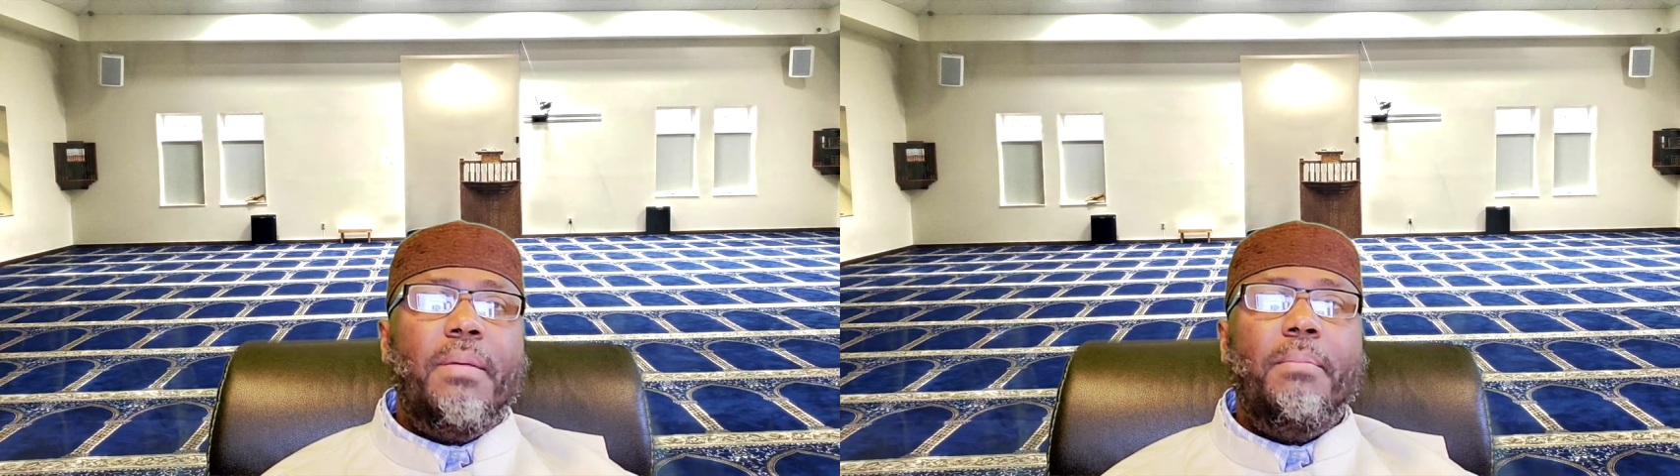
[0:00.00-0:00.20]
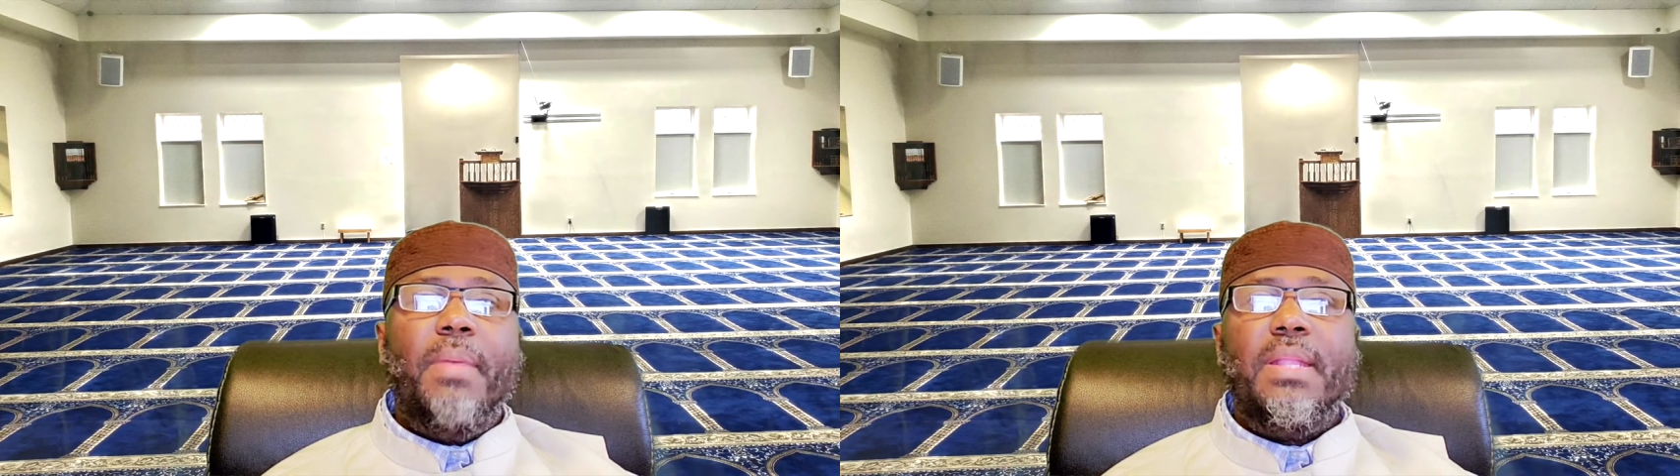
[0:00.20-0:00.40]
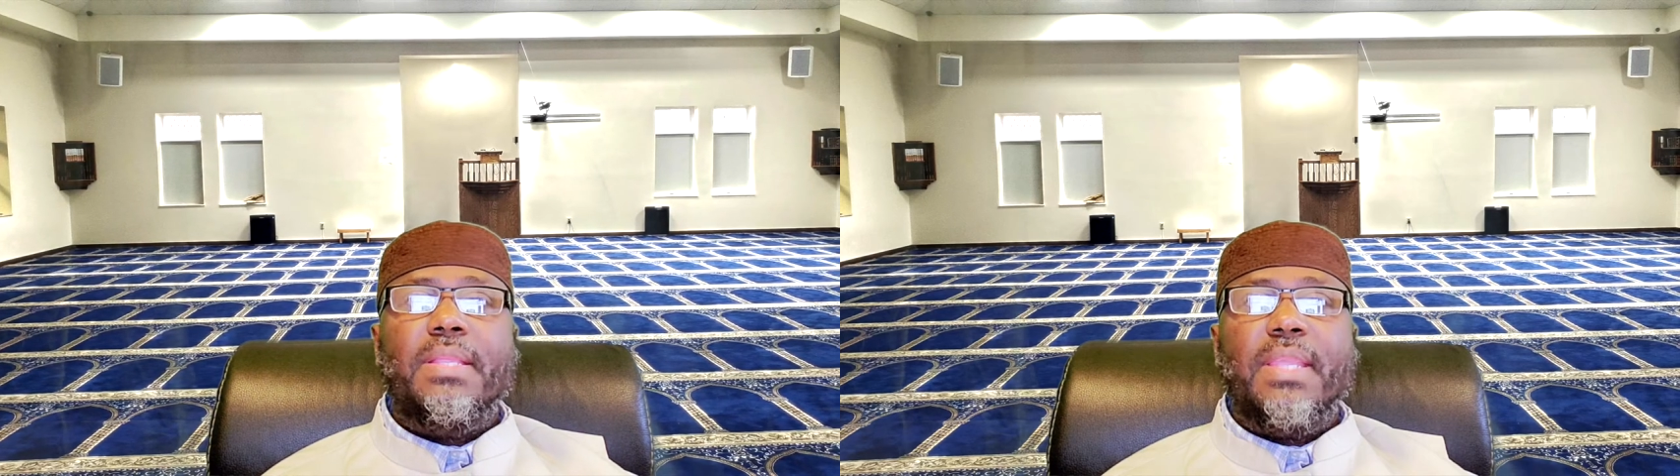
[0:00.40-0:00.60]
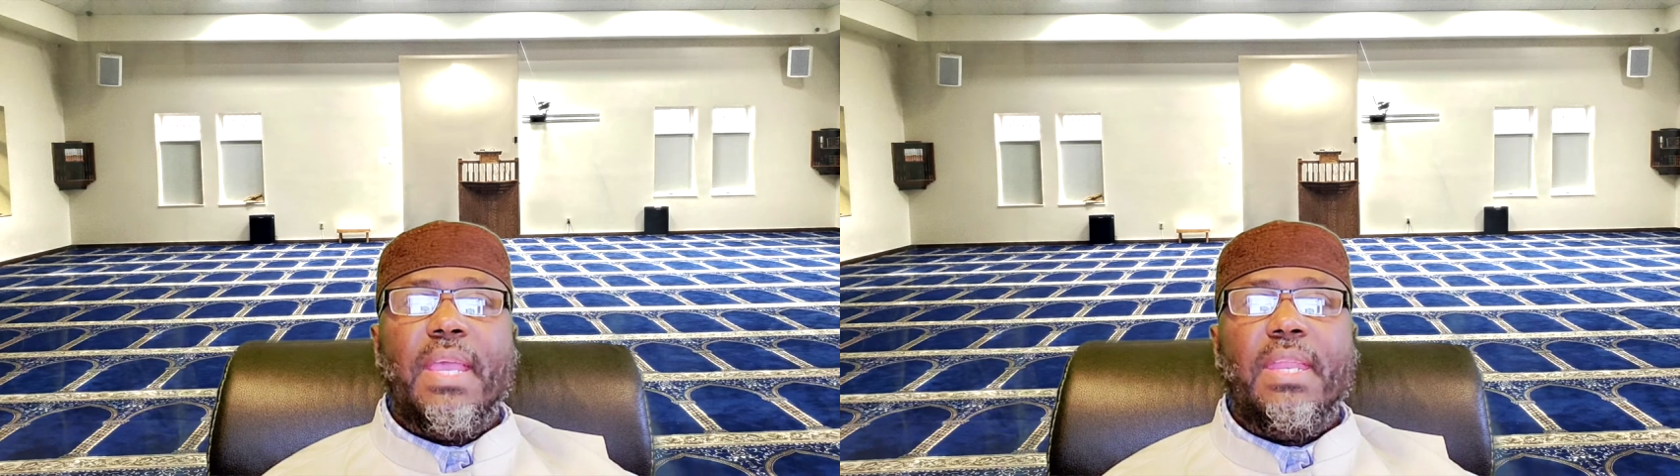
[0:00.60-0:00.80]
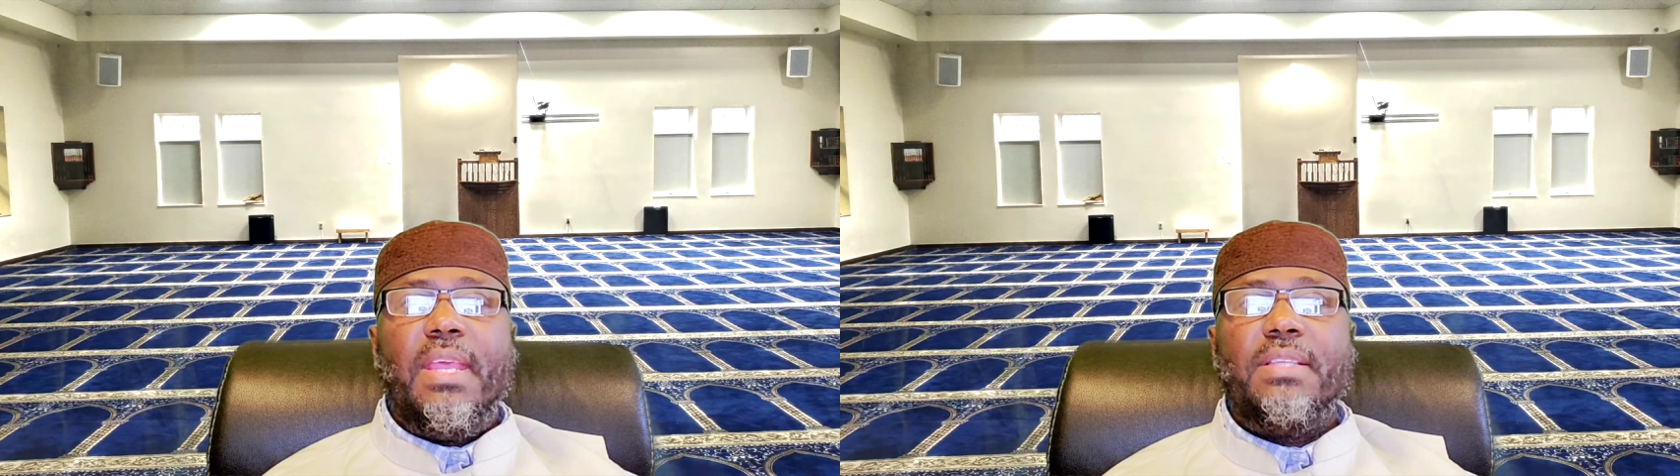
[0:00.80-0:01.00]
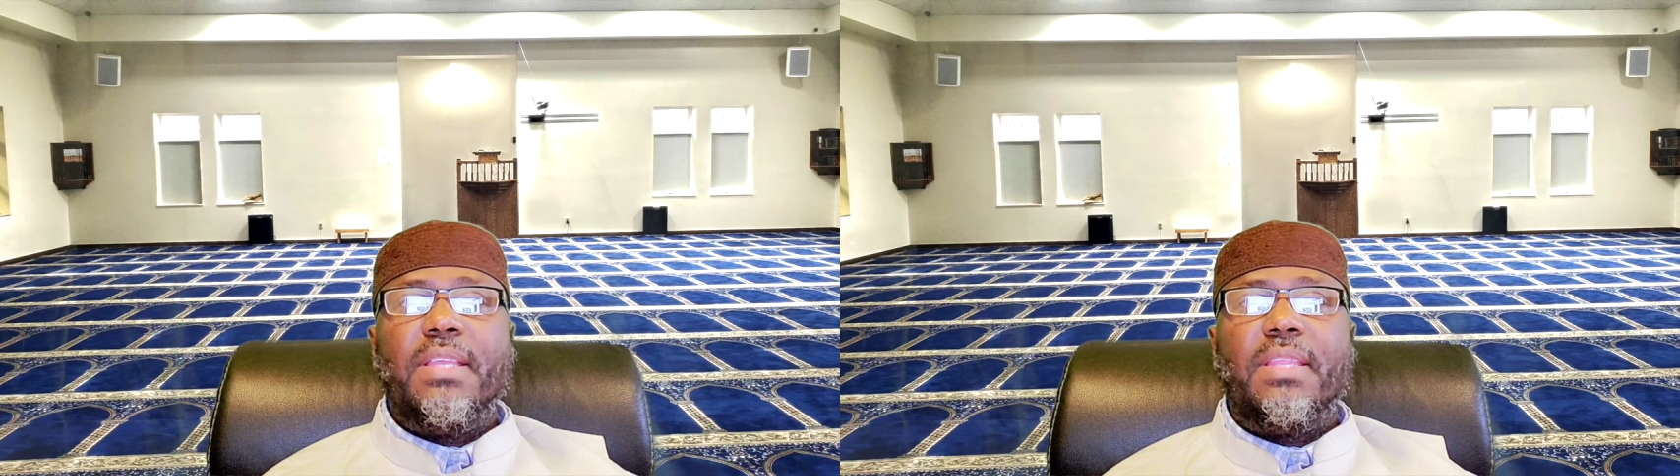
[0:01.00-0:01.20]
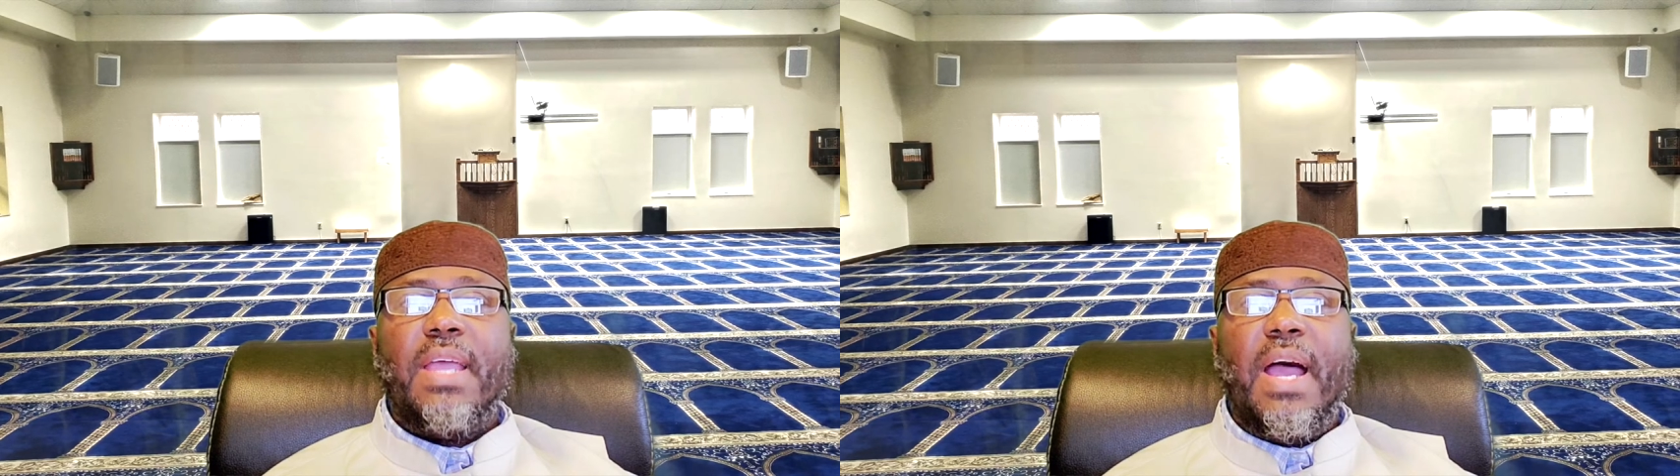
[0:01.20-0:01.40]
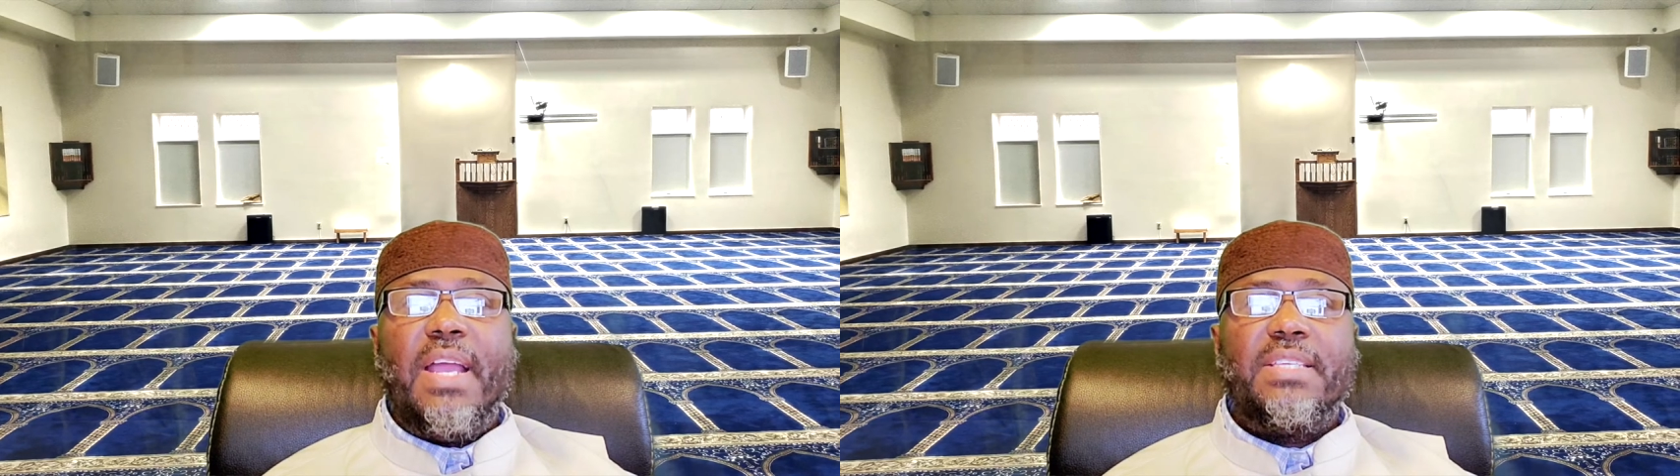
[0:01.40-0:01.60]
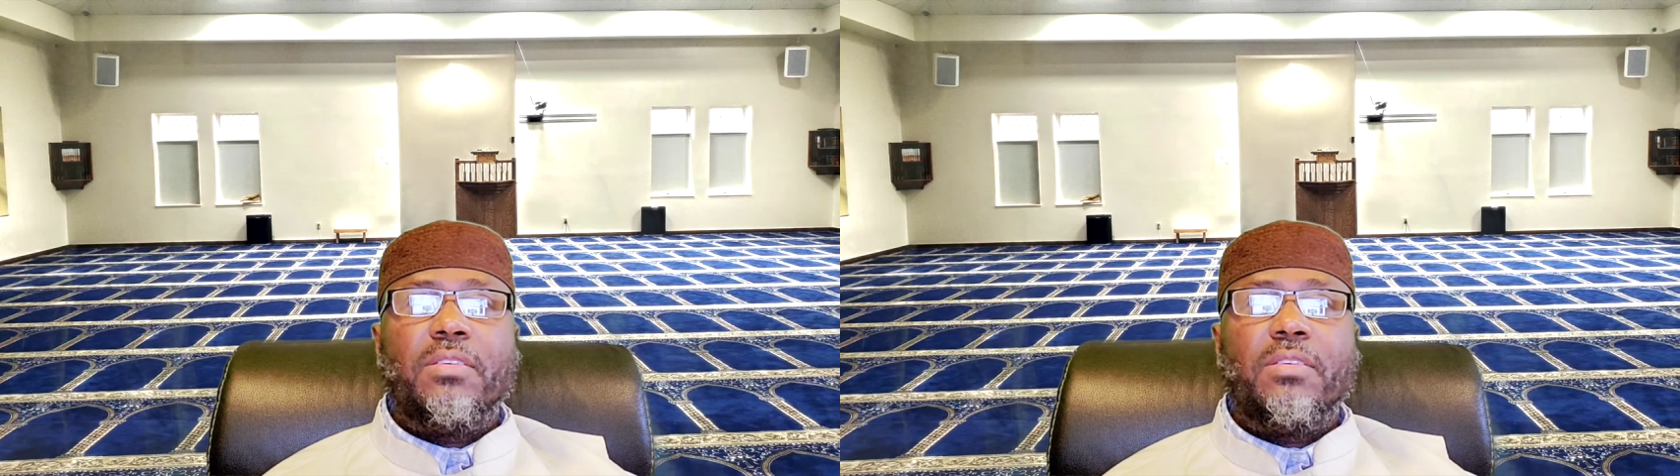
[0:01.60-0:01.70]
maintaining the ties